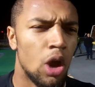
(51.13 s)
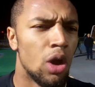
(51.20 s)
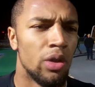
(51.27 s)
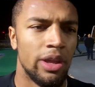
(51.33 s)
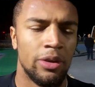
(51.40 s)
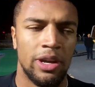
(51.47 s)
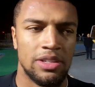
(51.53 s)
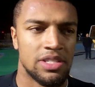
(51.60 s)

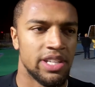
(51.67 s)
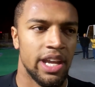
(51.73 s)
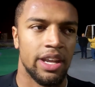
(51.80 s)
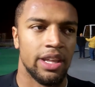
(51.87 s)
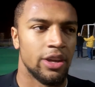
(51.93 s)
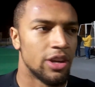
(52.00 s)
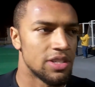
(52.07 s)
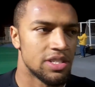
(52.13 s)
Oh, they were
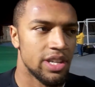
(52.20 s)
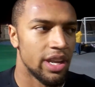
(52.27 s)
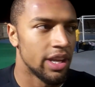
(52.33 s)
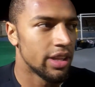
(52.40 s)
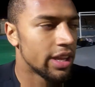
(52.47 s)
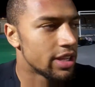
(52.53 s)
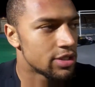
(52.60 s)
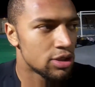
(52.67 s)
outstanding. They're
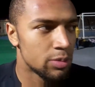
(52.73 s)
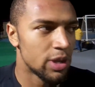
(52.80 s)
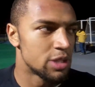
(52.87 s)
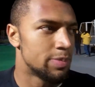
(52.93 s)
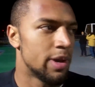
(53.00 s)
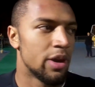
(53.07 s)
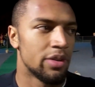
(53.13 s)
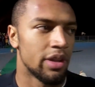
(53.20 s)
outstanding. They did so
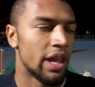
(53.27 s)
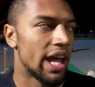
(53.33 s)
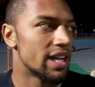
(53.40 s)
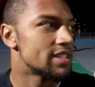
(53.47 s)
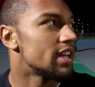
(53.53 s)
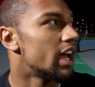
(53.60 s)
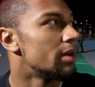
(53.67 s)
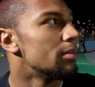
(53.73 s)
much better than
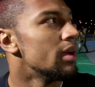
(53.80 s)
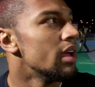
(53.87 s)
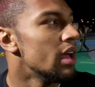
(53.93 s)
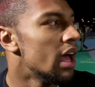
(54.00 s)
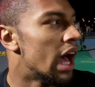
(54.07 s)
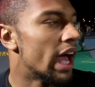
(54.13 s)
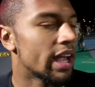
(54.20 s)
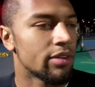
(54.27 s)
last time.
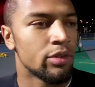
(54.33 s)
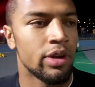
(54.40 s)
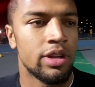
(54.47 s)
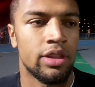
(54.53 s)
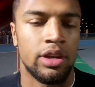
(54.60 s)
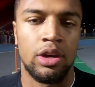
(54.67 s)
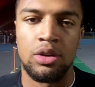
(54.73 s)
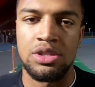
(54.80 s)
I give
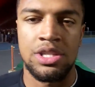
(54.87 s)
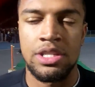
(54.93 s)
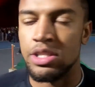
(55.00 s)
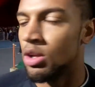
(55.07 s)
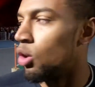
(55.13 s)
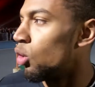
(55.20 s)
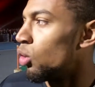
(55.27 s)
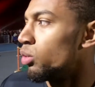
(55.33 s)
credit to the
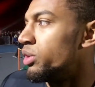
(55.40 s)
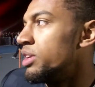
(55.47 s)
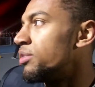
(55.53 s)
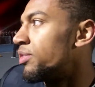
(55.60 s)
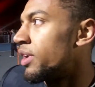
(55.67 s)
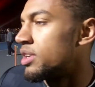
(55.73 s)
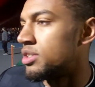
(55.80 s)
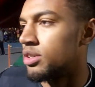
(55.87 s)
coaches and the whole
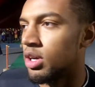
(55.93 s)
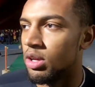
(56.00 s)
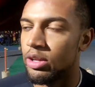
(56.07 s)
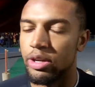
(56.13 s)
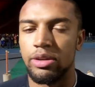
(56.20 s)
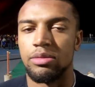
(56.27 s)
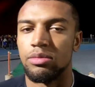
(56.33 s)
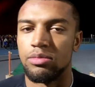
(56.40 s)
defense. You
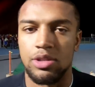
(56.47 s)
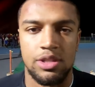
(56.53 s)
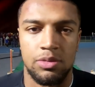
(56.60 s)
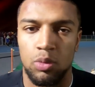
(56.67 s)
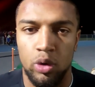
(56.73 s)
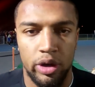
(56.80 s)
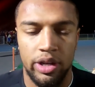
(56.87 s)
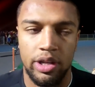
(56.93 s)
know, they're
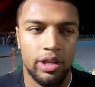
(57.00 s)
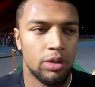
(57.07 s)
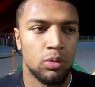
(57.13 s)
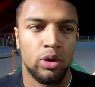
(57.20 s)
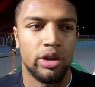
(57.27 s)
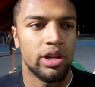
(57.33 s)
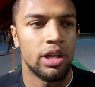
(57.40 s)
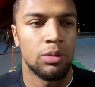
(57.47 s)
just working
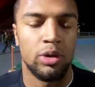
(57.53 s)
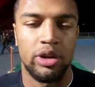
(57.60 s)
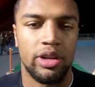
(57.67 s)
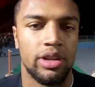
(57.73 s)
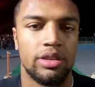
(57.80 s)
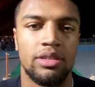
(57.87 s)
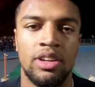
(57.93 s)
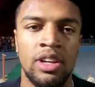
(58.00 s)
and working and
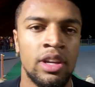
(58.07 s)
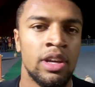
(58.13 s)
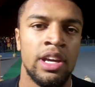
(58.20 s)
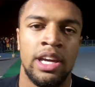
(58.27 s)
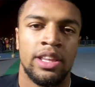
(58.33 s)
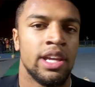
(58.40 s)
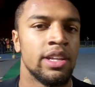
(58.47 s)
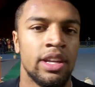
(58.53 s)
working,
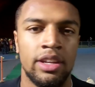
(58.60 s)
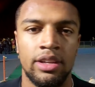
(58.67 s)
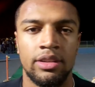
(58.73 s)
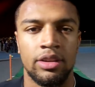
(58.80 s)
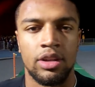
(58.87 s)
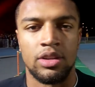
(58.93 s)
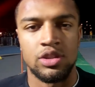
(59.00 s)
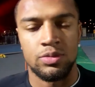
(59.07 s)
and they did
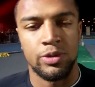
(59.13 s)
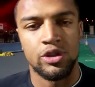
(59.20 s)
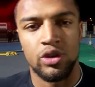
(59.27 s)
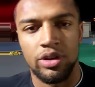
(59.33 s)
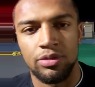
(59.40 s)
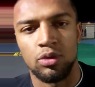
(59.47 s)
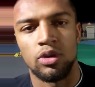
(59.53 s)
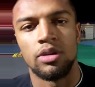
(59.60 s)
it. You know, that's what we
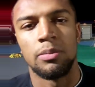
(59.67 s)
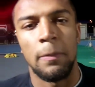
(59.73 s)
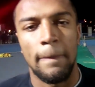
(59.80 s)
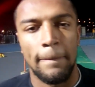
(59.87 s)
trained for.